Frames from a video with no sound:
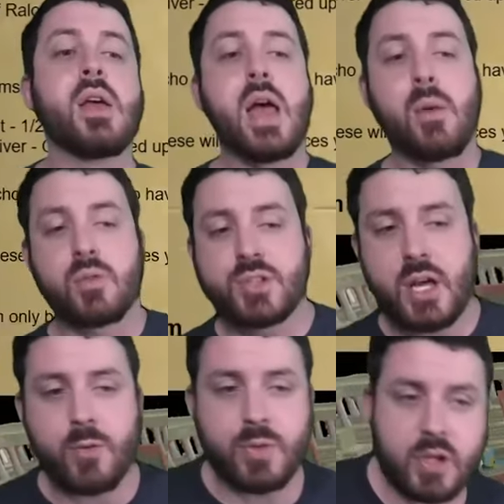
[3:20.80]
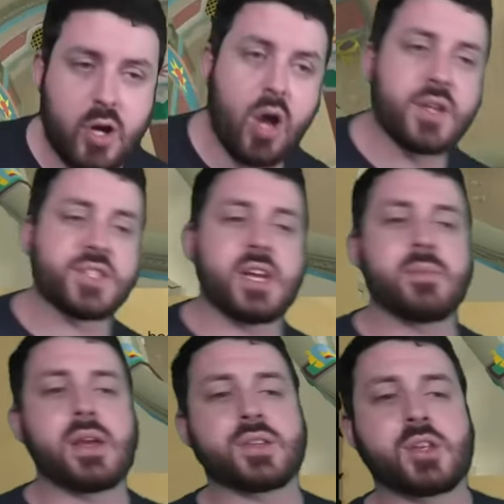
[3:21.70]
and we'll start off with the Colosseum
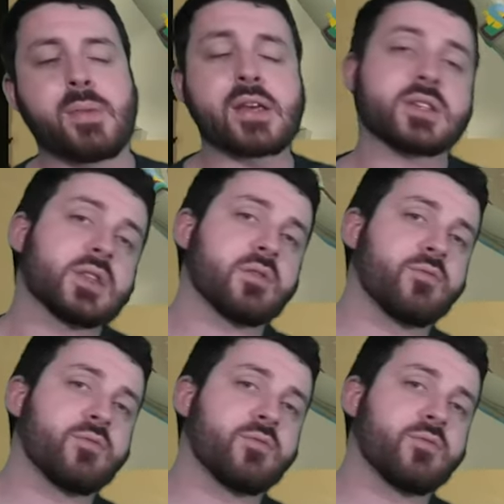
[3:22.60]
here. So basically,